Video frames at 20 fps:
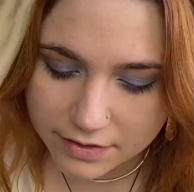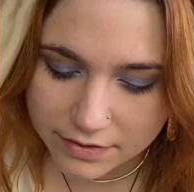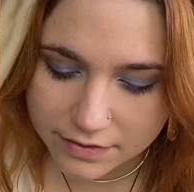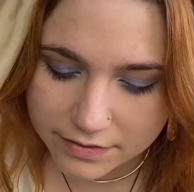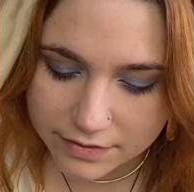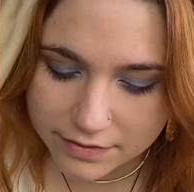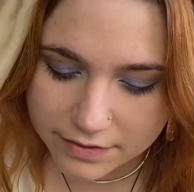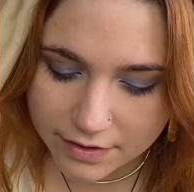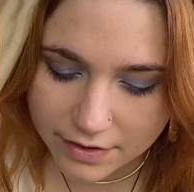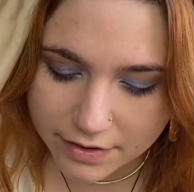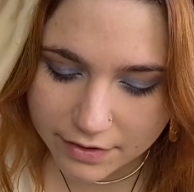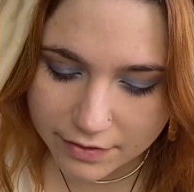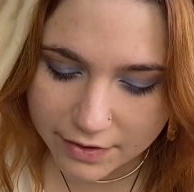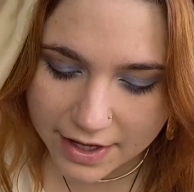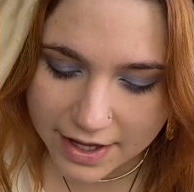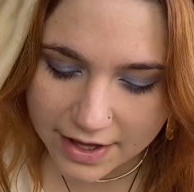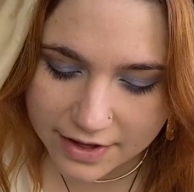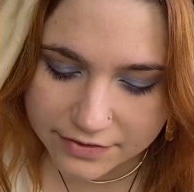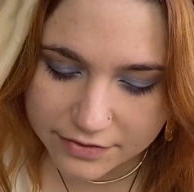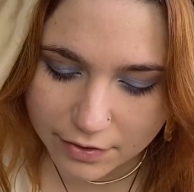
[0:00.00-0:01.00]
So
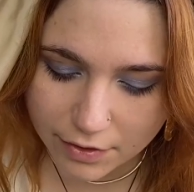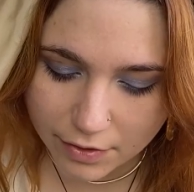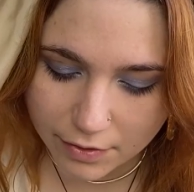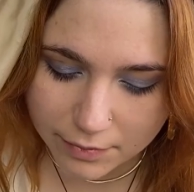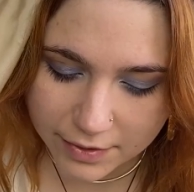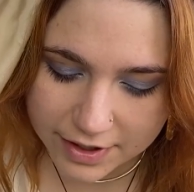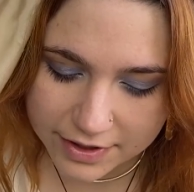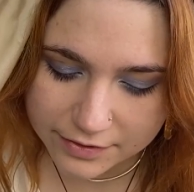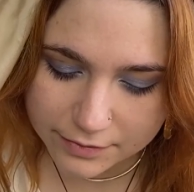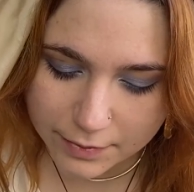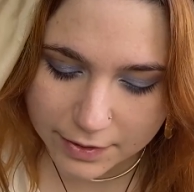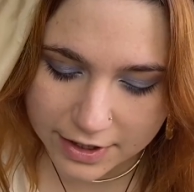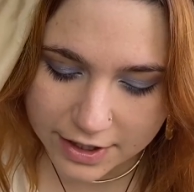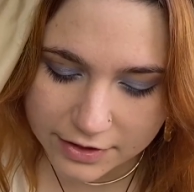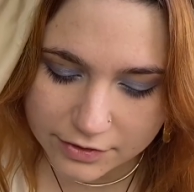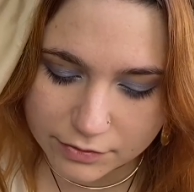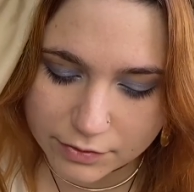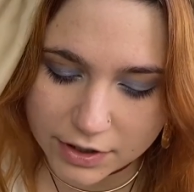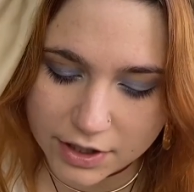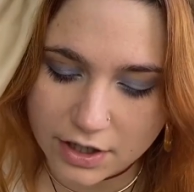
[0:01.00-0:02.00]
as always, when
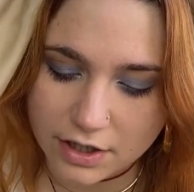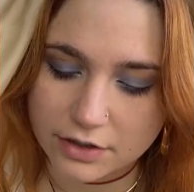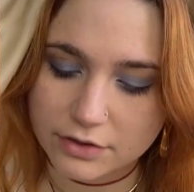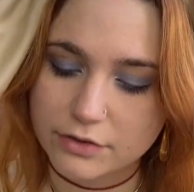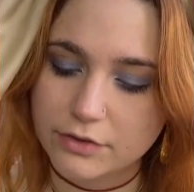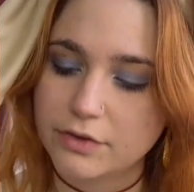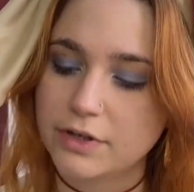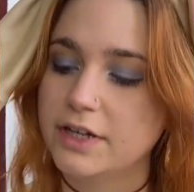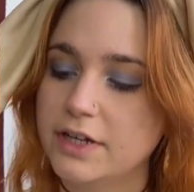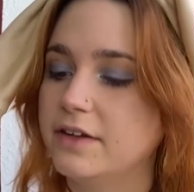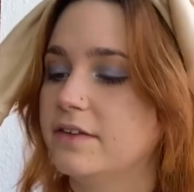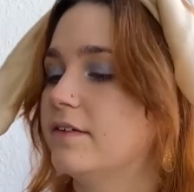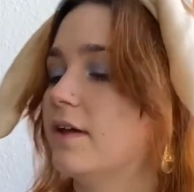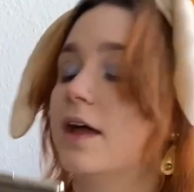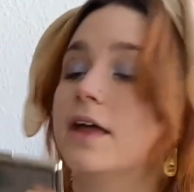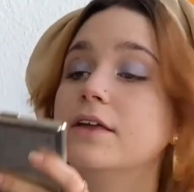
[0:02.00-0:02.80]
I do a cut crease, I